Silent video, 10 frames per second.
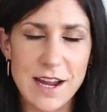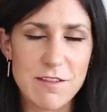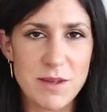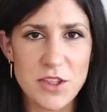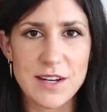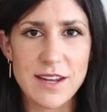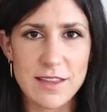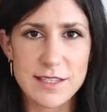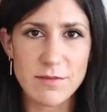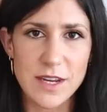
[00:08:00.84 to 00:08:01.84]
that I've mentioned
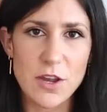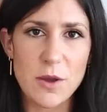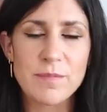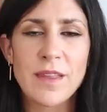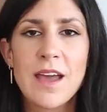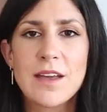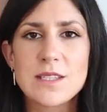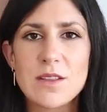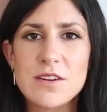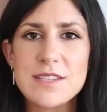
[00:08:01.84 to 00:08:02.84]
in this video.
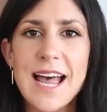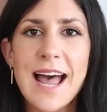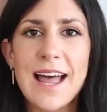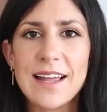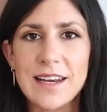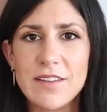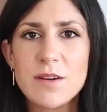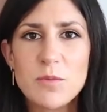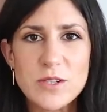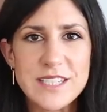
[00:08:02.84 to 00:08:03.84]
So those are
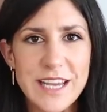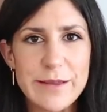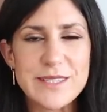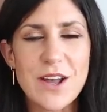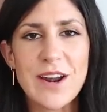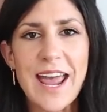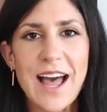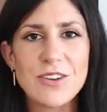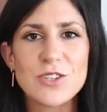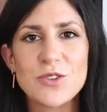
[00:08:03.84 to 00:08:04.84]
11 more tips on
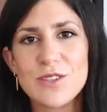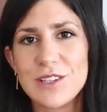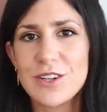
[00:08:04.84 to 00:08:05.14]
how to